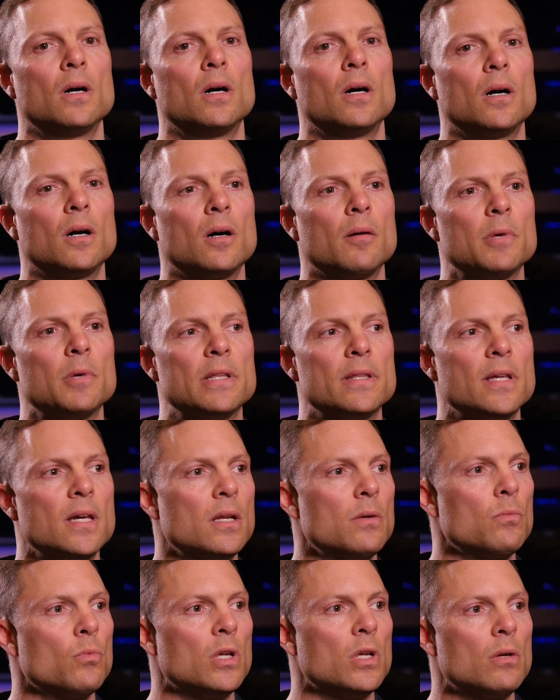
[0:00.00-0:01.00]
and
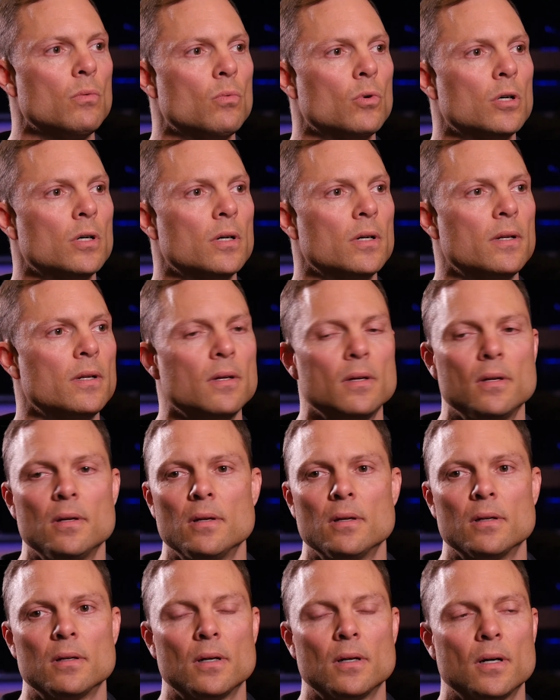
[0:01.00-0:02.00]
then we would
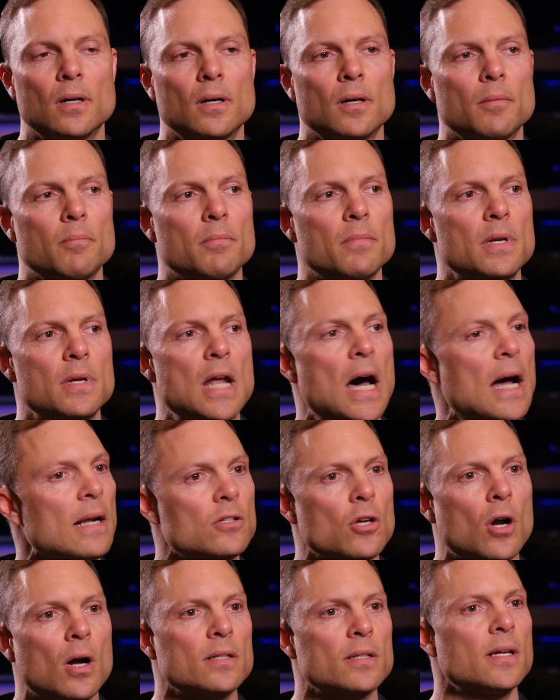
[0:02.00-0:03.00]

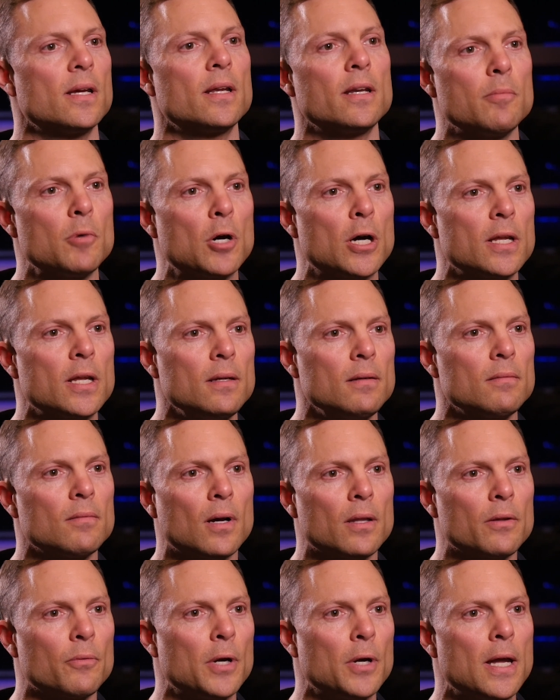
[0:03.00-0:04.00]
not talk to anybody
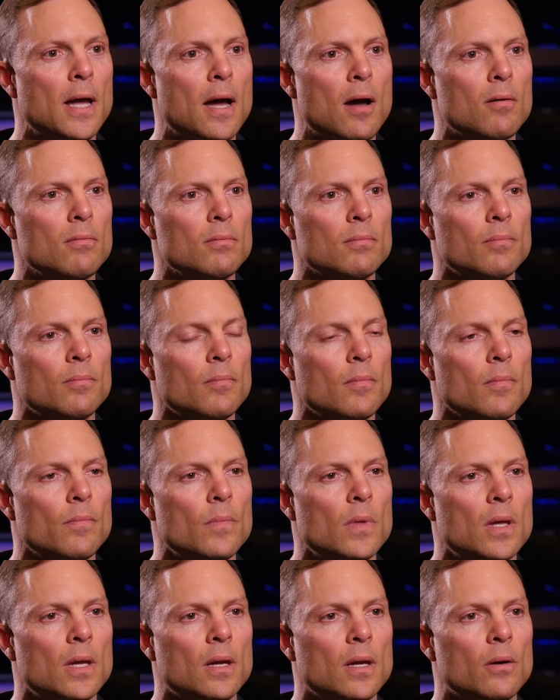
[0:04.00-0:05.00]
on the way out,
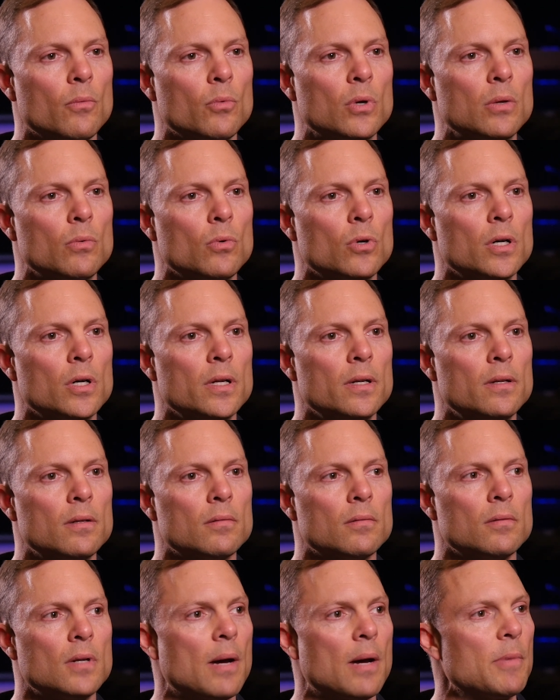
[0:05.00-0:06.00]
and we
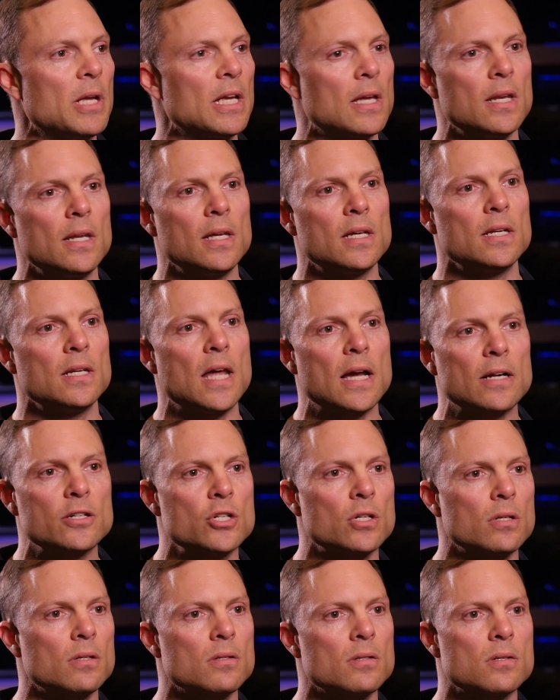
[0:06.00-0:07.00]
would not make any
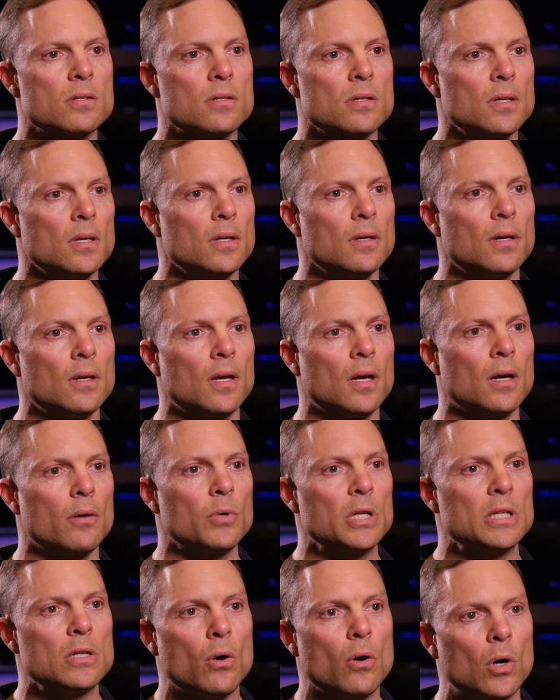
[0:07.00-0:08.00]
connections, and
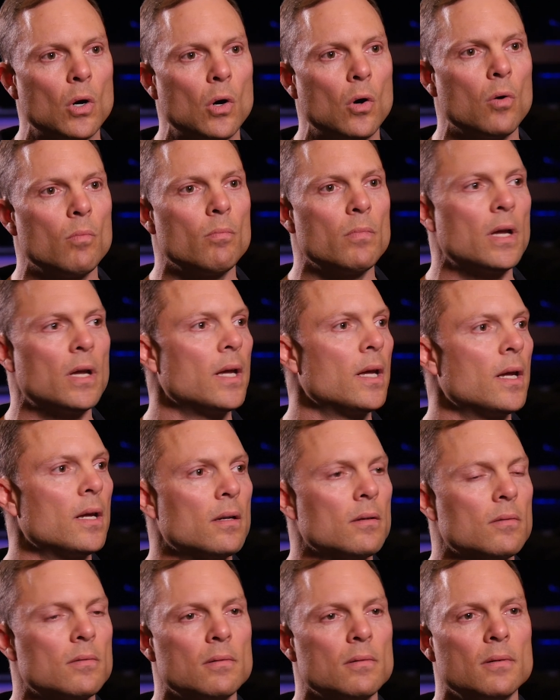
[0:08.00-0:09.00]
we'd go home
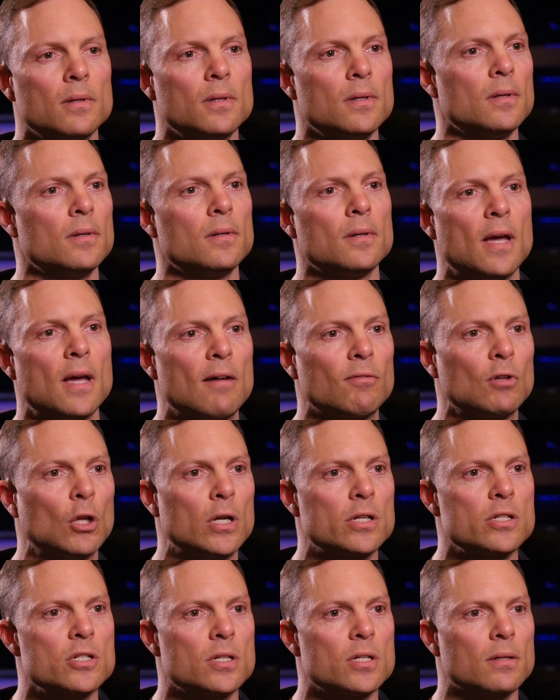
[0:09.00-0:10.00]
and have
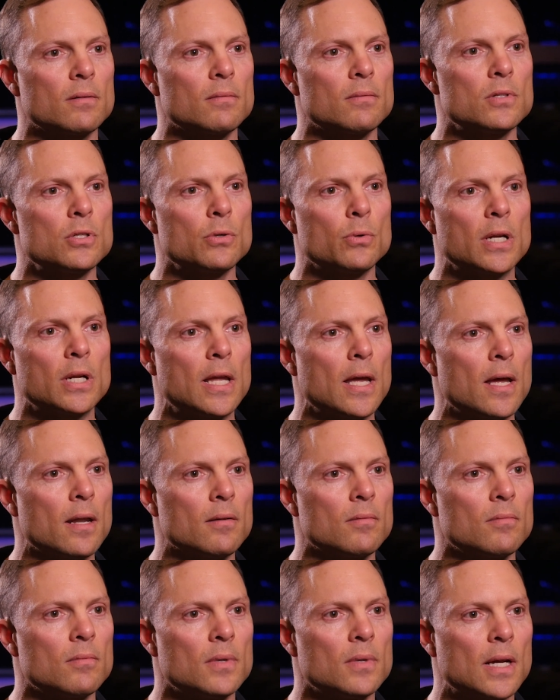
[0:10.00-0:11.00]
lunch and do it
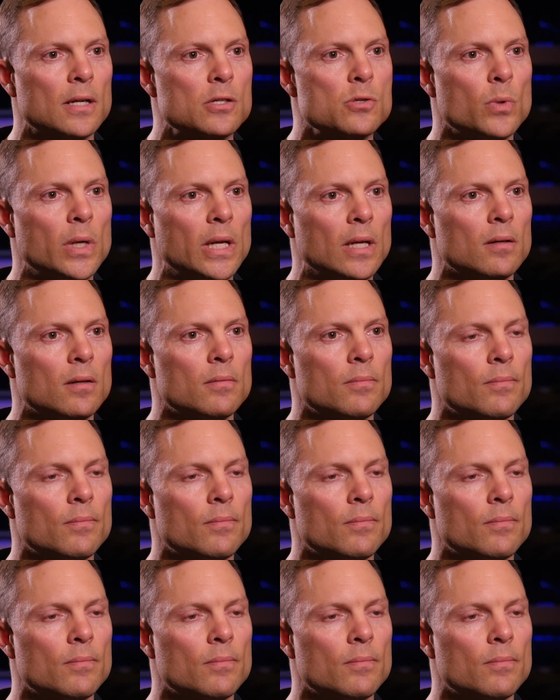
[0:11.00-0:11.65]
again next week.